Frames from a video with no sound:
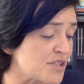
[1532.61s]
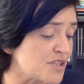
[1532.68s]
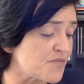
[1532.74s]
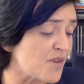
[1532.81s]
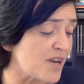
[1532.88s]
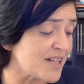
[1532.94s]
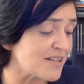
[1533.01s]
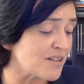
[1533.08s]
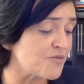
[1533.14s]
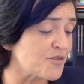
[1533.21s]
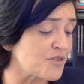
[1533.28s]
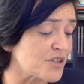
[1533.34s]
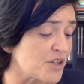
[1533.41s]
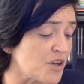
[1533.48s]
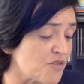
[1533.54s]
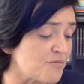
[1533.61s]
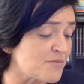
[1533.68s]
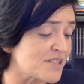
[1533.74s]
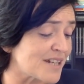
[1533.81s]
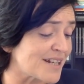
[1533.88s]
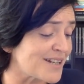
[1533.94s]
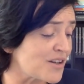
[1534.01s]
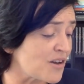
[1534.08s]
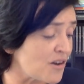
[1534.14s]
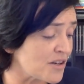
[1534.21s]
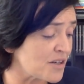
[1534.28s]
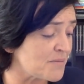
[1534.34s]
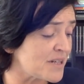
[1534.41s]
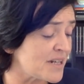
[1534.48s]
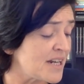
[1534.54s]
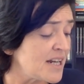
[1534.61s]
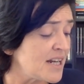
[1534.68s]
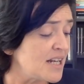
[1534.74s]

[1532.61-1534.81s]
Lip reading: is vital for the government and economy.